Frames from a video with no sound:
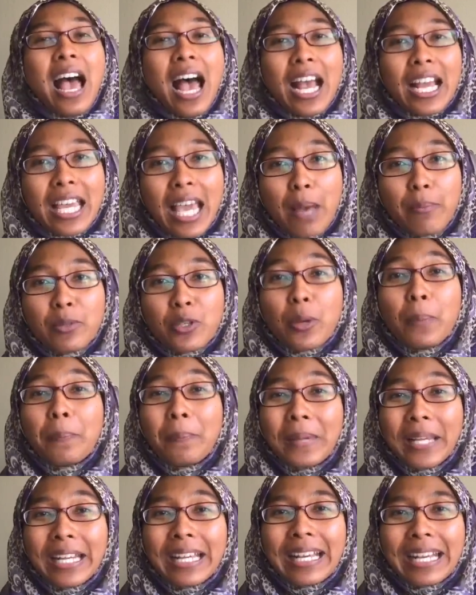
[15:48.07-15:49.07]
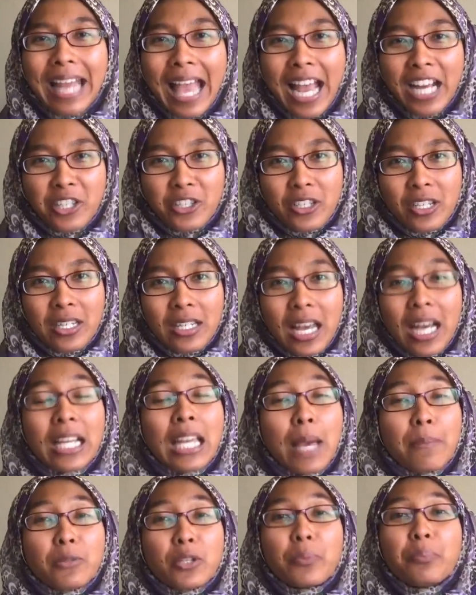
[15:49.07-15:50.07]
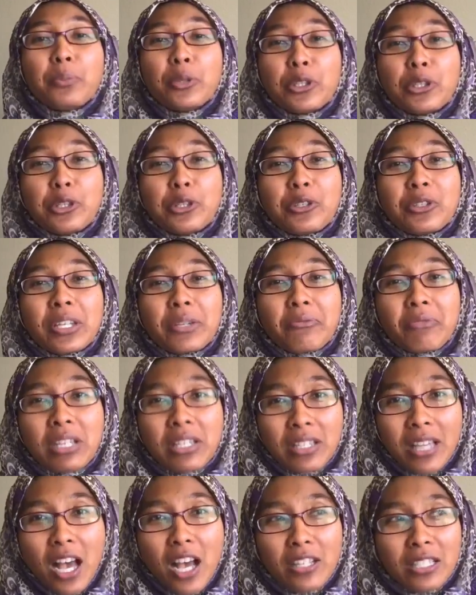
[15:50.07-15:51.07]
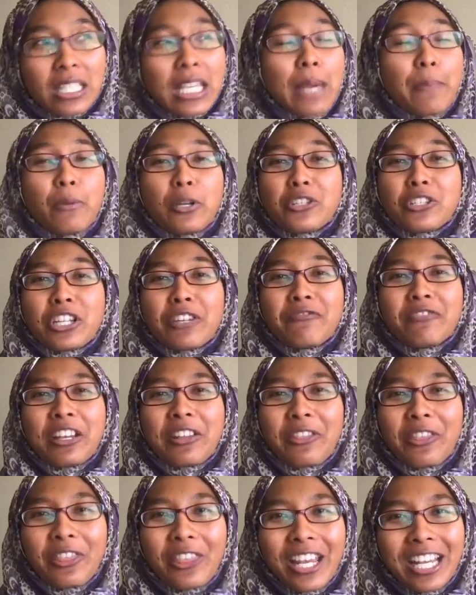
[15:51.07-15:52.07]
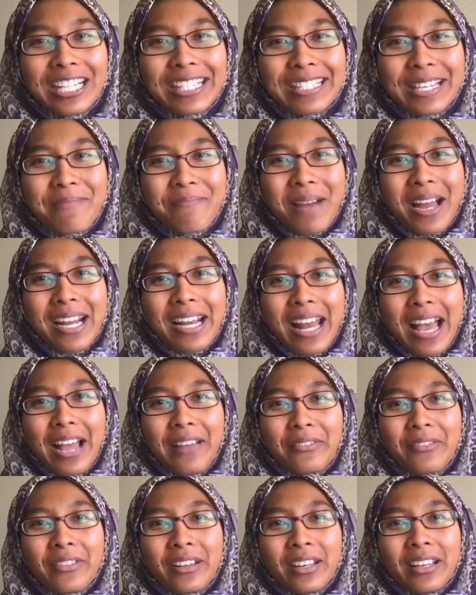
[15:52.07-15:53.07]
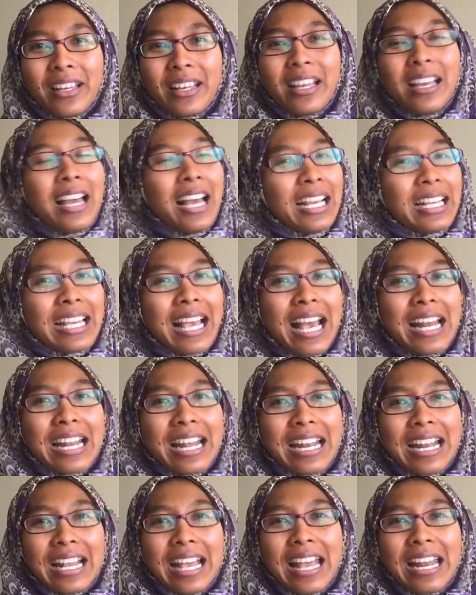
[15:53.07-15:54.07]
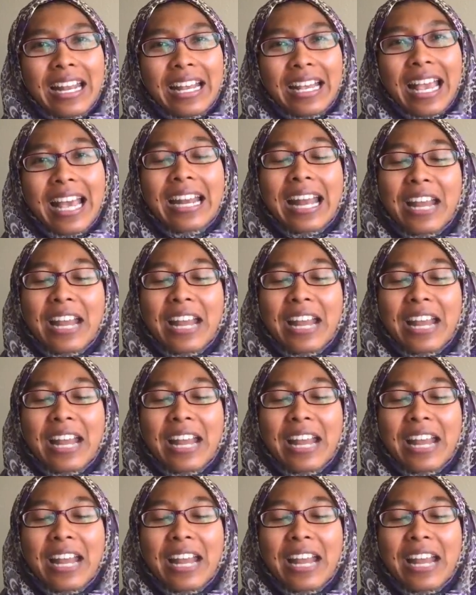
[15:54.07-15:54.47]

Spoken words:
I kept on being in action. I kept on producing results, keep on shifting things in my life again and again and again.